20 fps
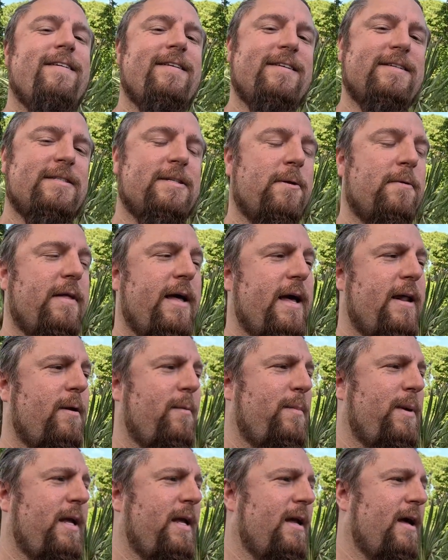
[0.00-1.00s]
So that'll
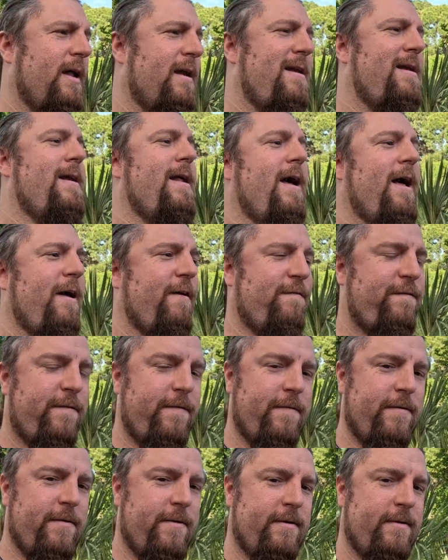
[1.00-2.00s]
be
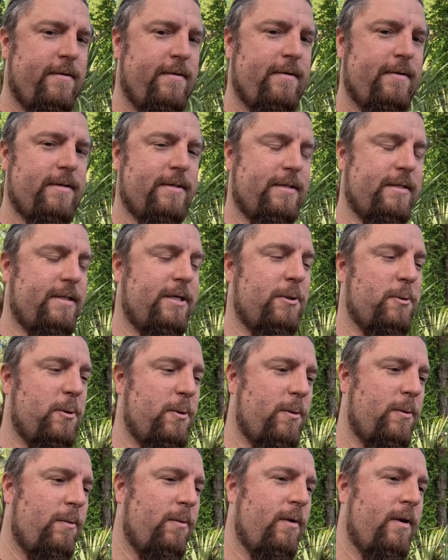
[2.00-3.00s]
enough
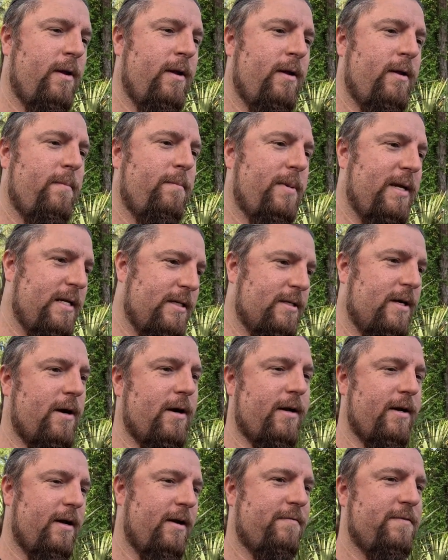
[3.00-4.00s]
to be
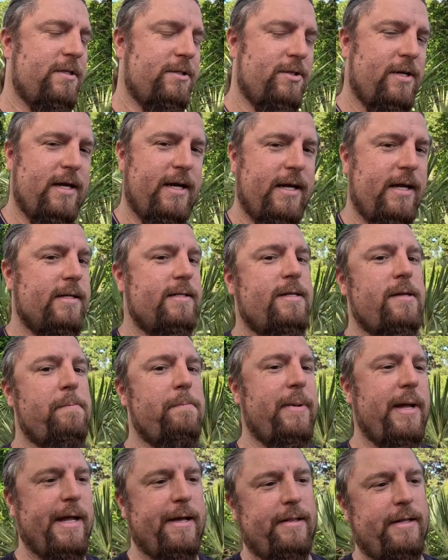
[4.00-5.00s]
dark enough to try to get some
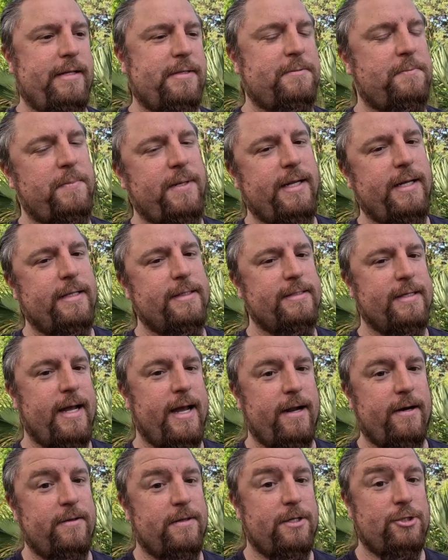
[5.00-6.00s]
Bailey's beads
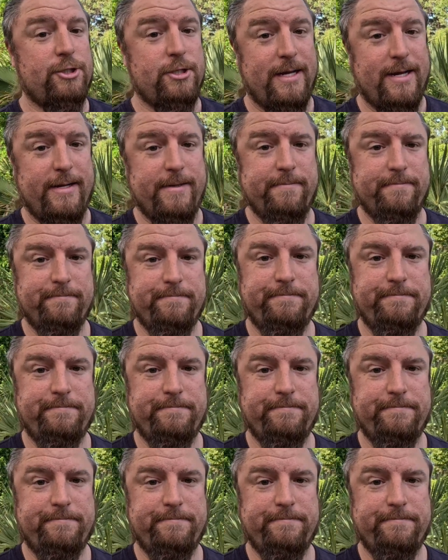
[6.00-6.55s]
out of the shot.